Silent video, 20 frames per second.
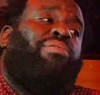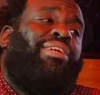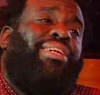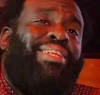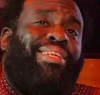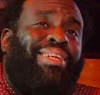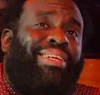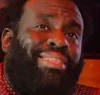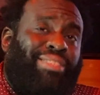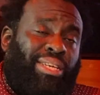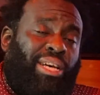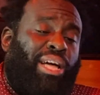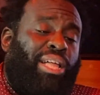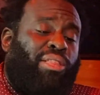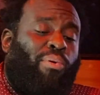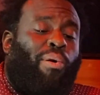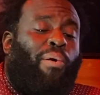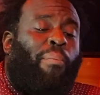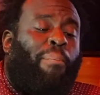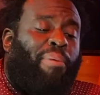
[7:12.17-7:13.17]
It is
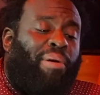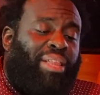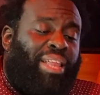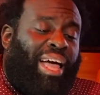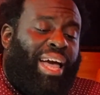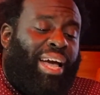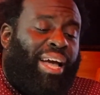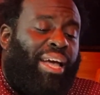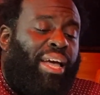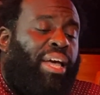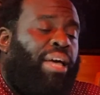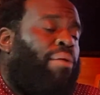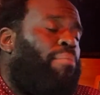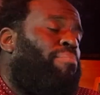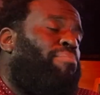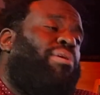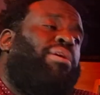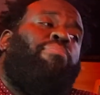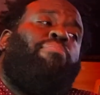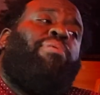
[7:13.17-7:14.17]
cutthroat, but like
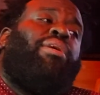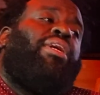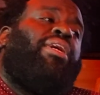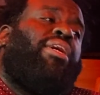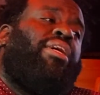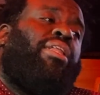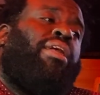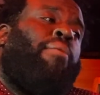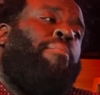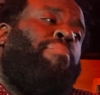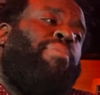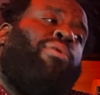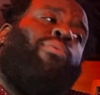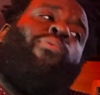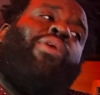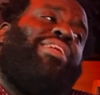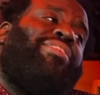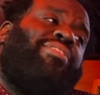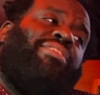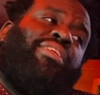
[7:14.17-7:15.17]
me being a
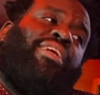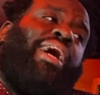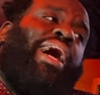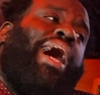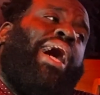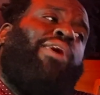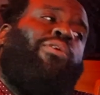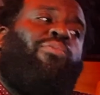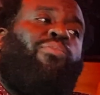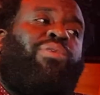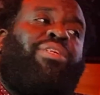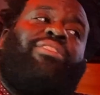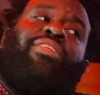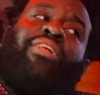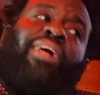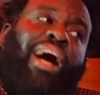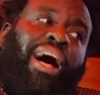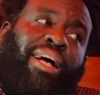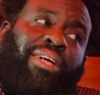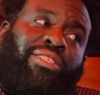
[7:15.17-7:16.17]
Midwestern guy who went to college